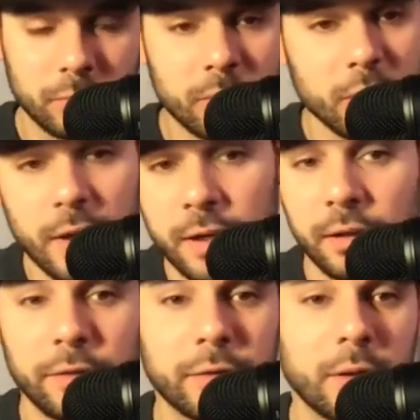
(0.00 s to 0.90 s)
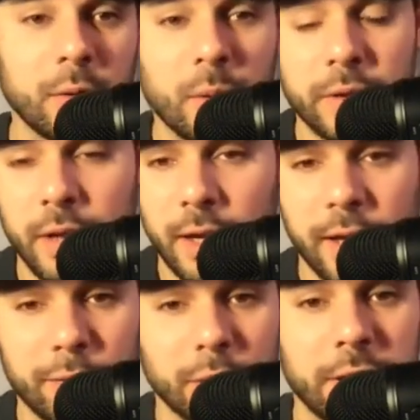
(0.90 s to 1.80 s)
you're not going to live for the Lord, you're not going
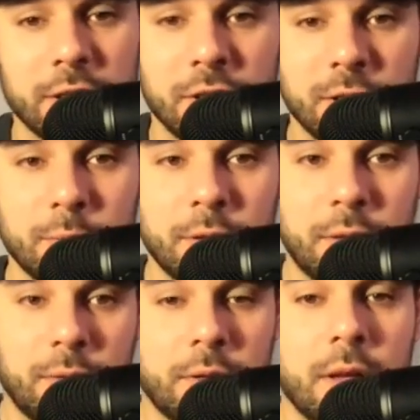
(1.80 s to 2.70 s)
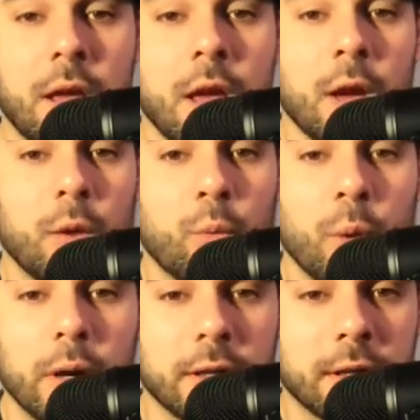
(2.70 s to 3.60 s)
to have a relationship with the Lord.
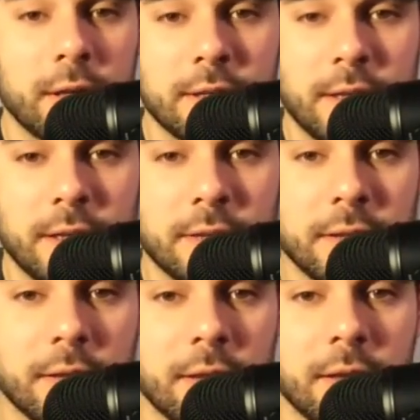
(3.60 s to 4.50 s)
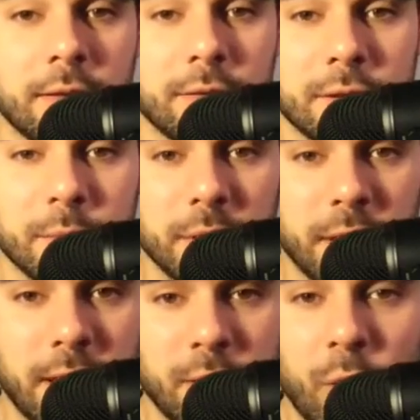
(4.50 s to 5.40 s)
What good is it for someone to
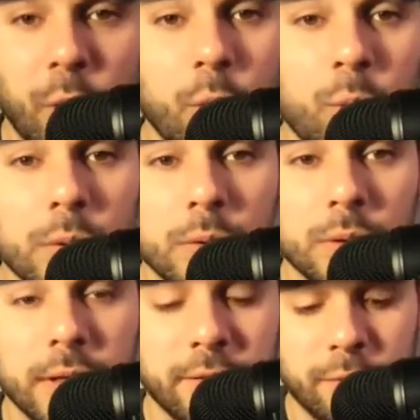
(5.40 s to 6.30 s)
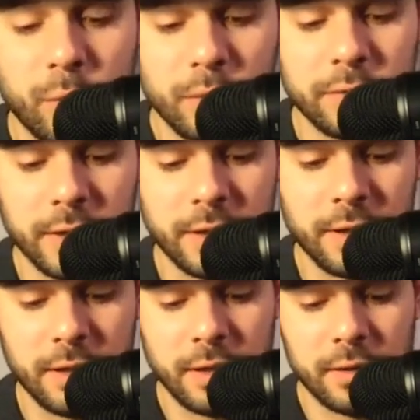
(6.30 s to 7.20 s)
gain the whole world and forfeit
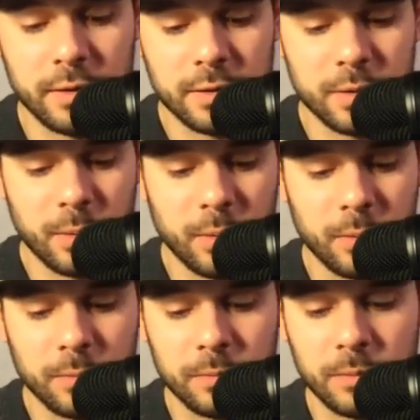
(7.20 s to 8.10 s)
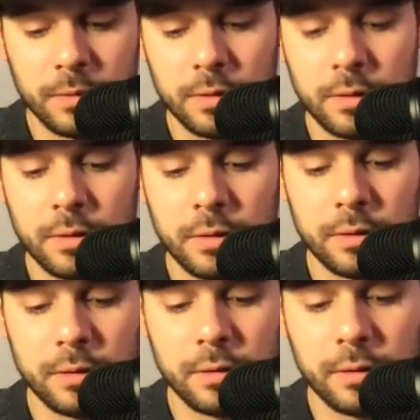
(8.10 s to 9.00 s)
their soul?
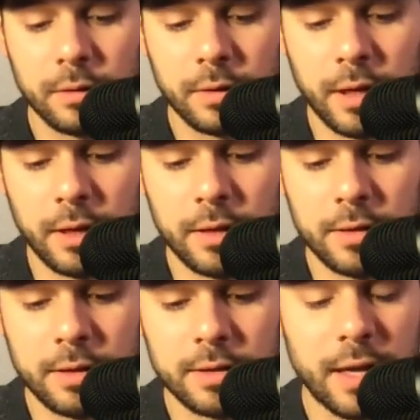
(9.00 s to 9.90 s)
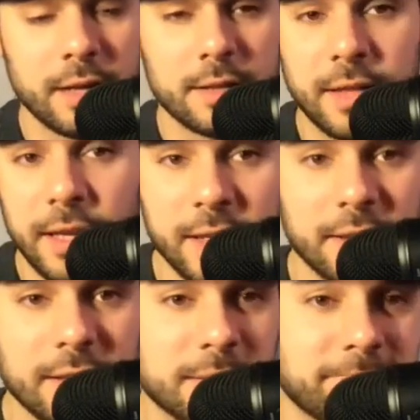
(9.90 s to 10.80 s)
And he's kind of stating
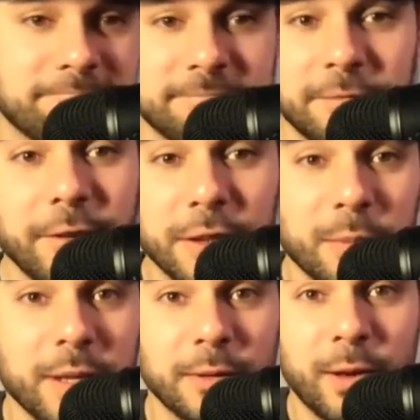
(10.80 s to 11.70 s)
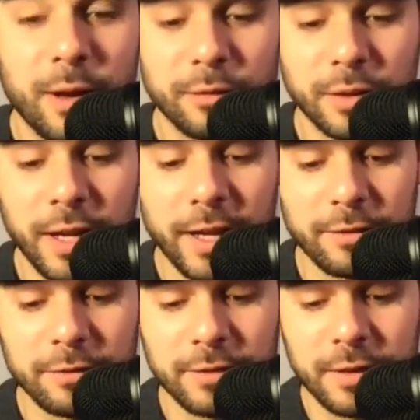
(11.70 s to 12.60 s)
this fundamental law of
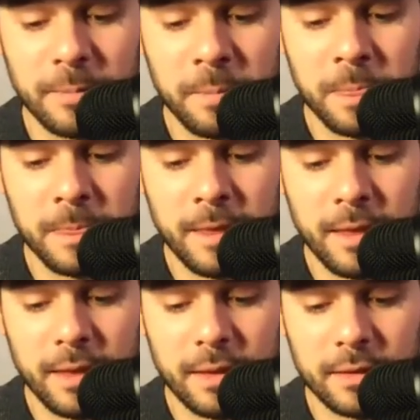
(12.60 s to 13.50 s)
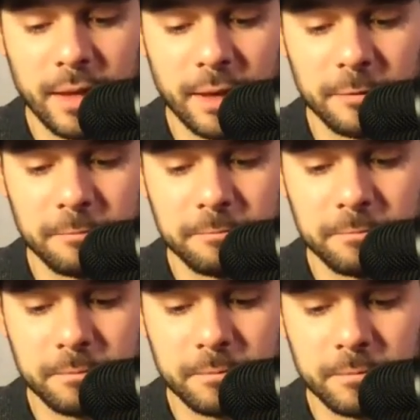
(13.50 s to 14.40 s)
life, that
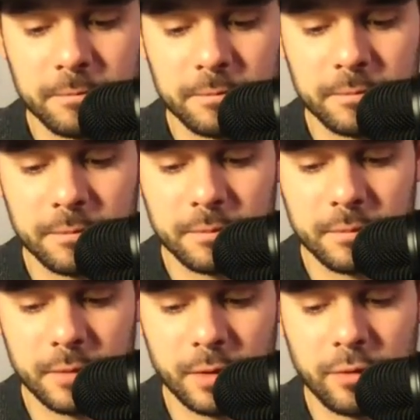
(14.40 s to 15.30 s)
you'll